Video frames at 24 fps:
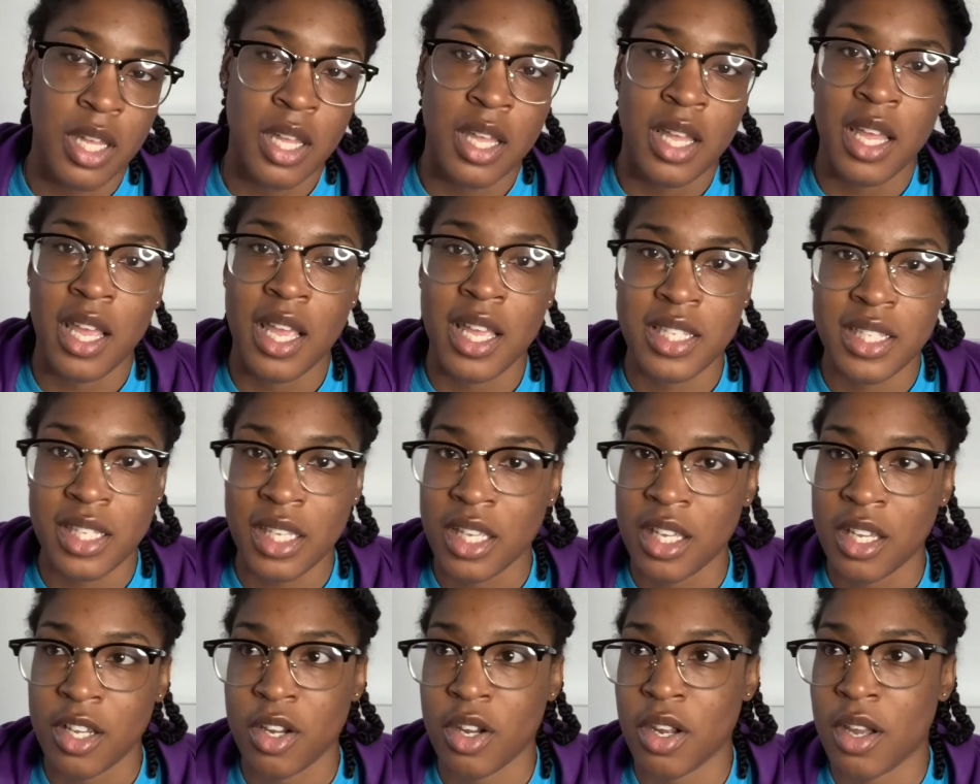
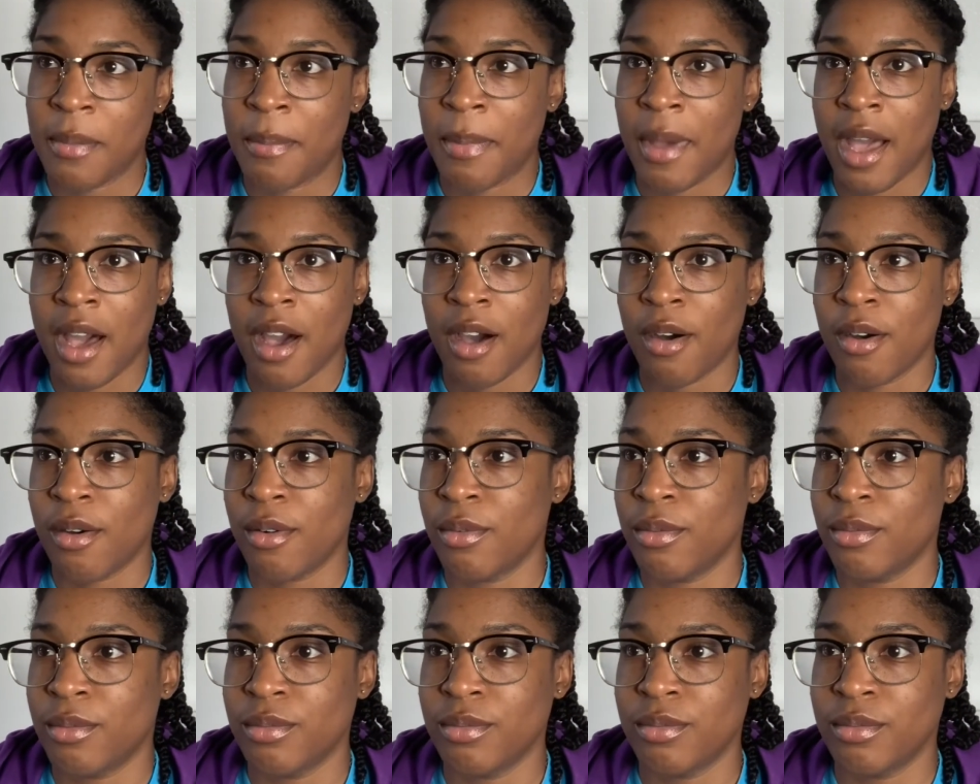Insecure about
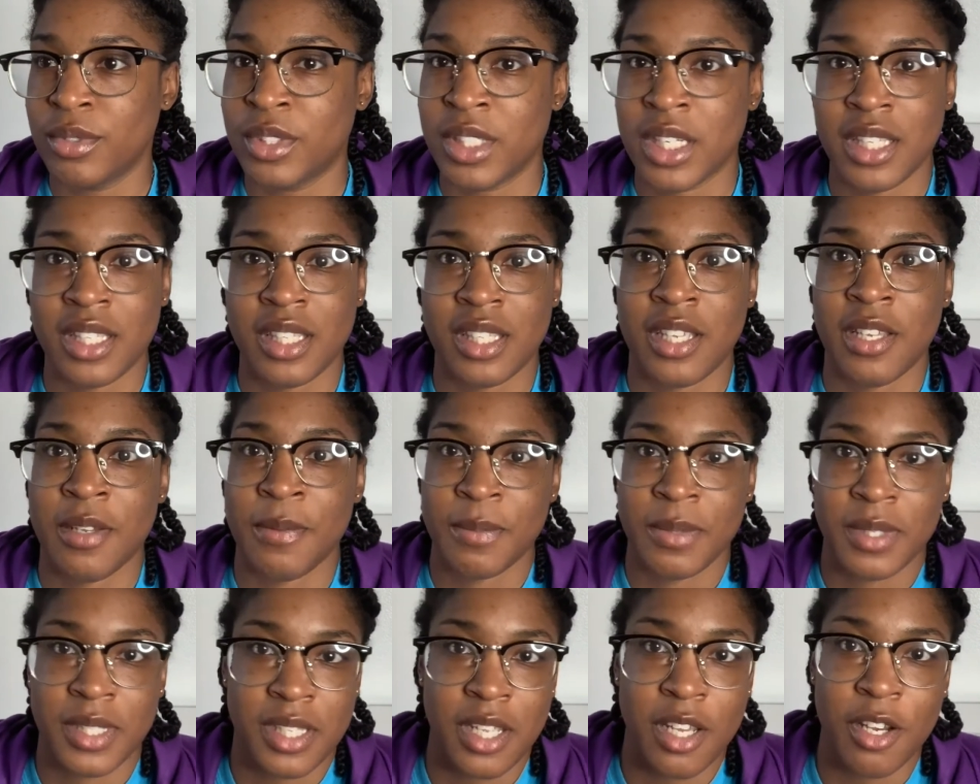just
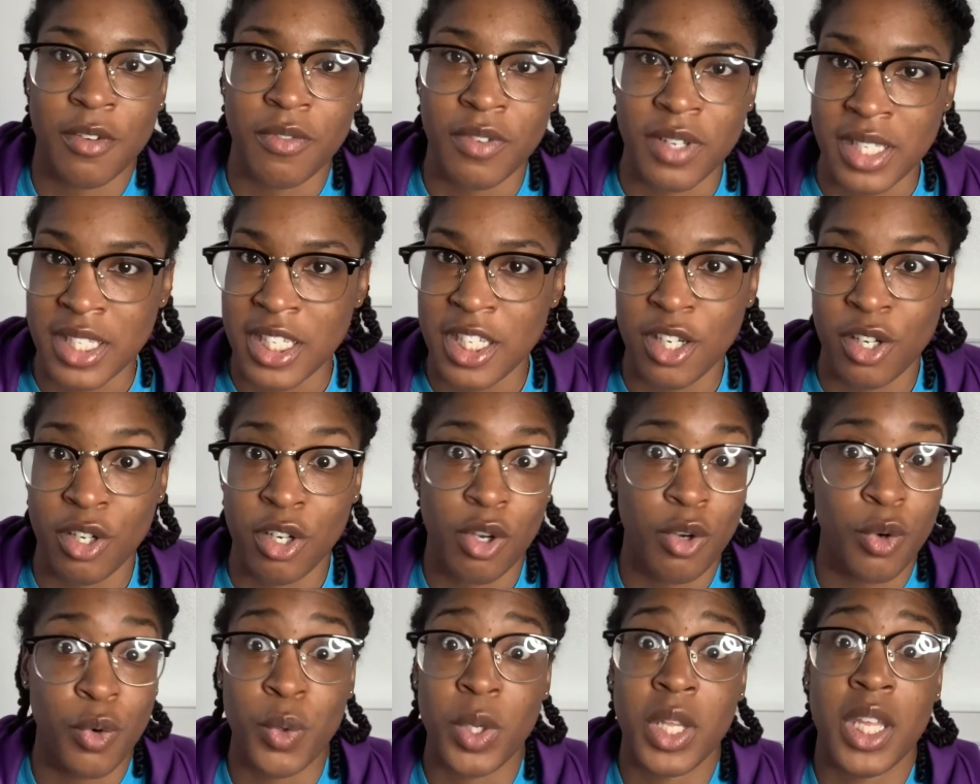himself, because he don't know
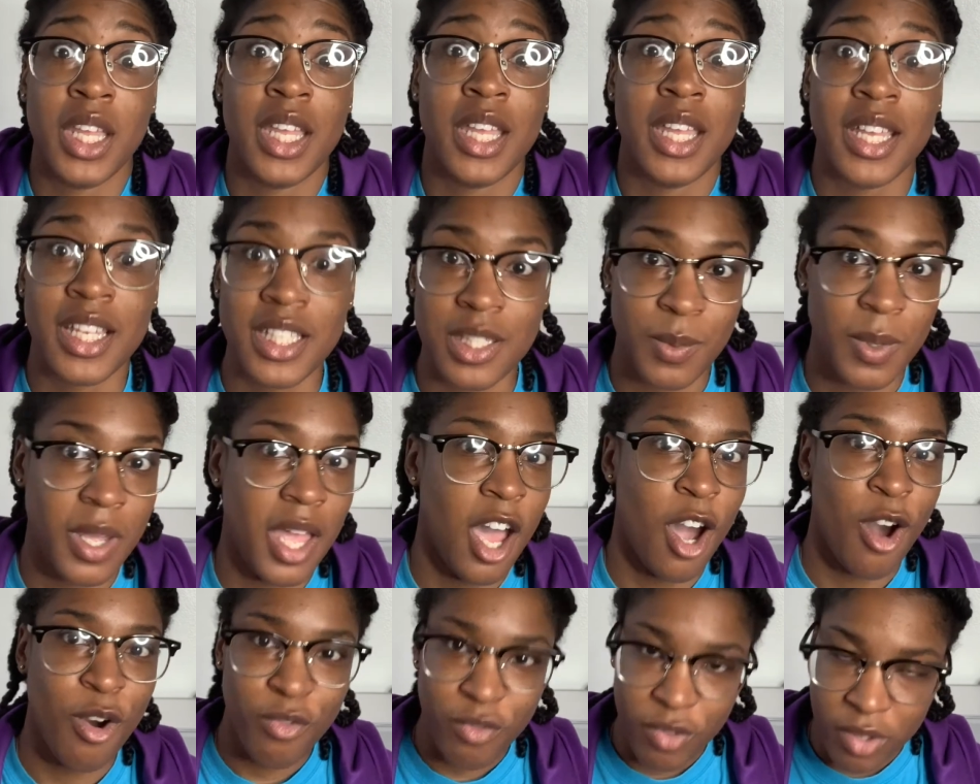who he is
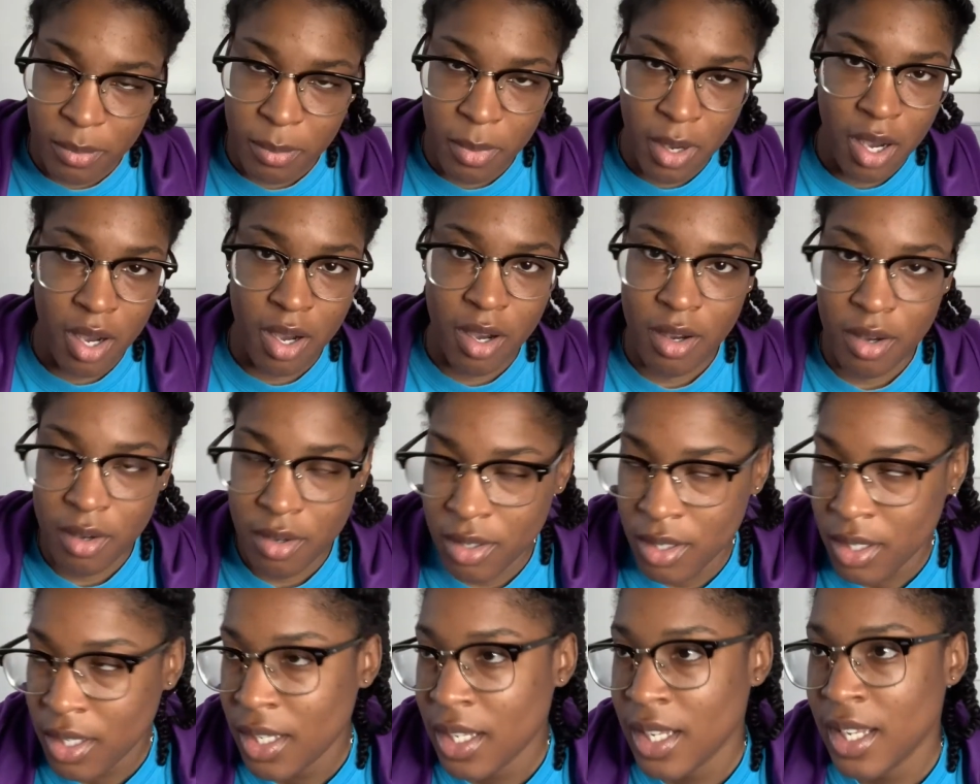without football.
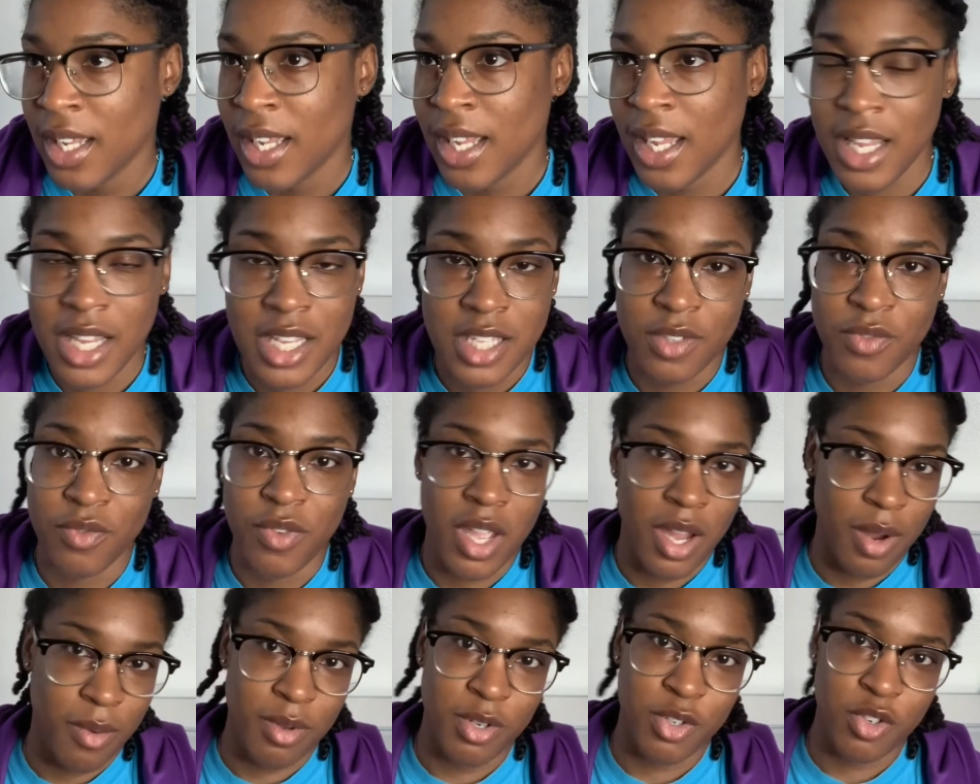He's
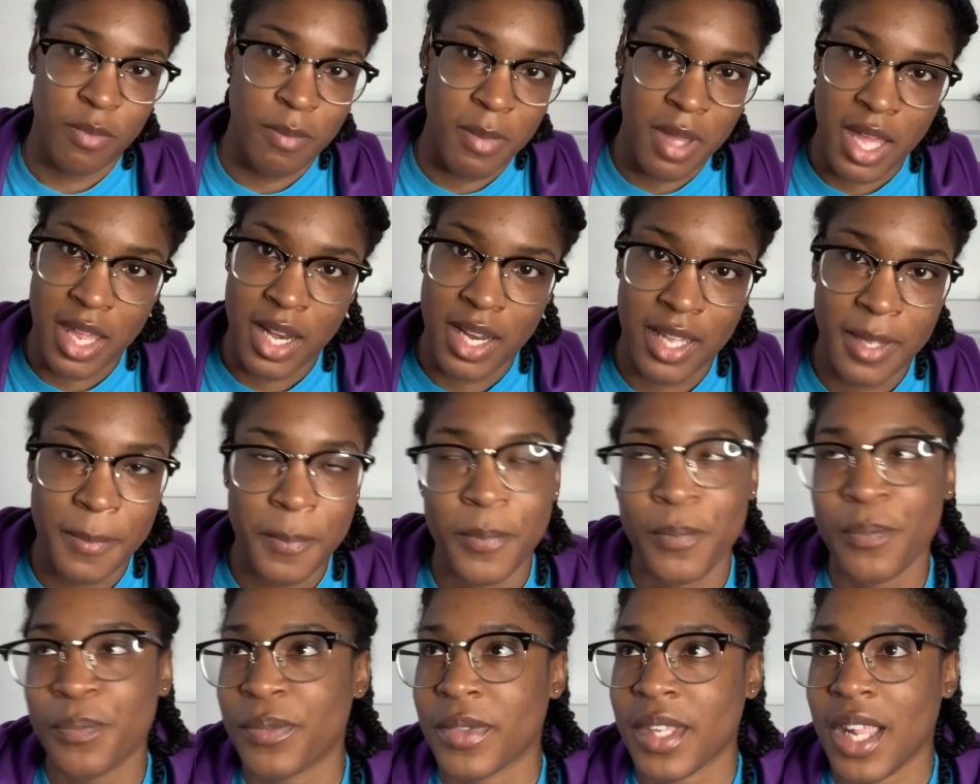very dramatic.
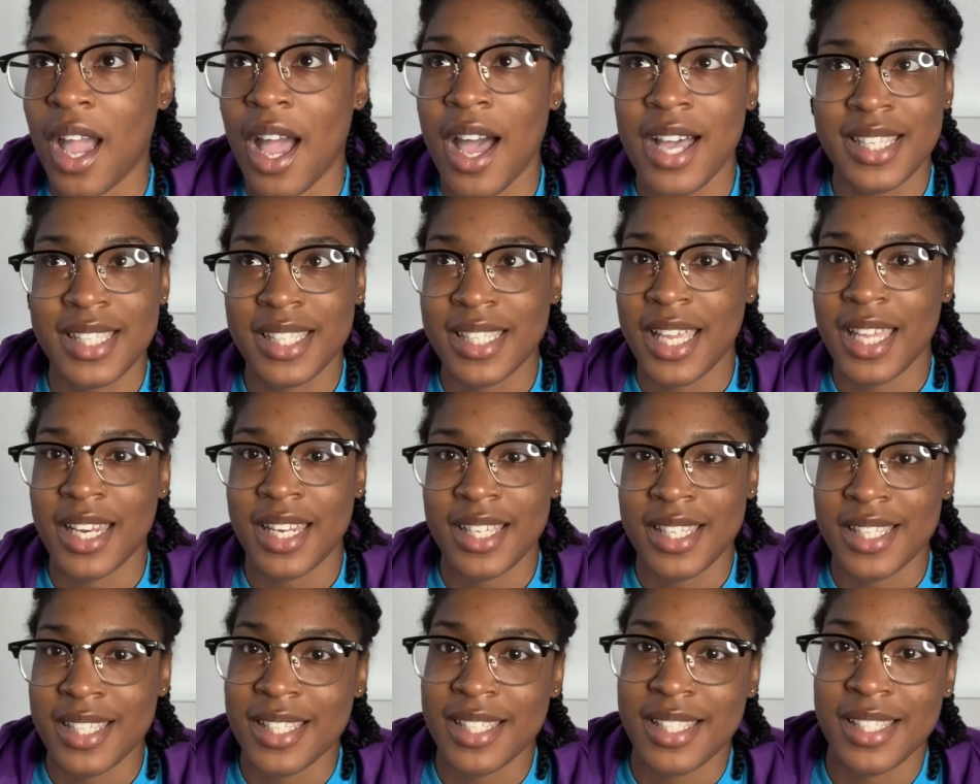I say
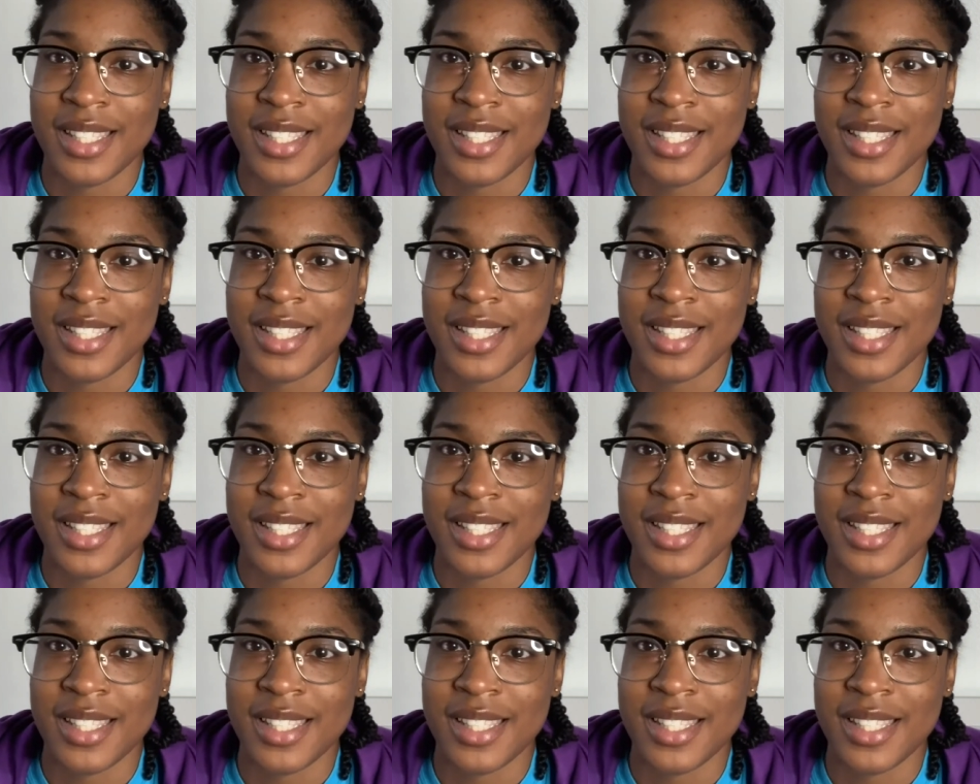this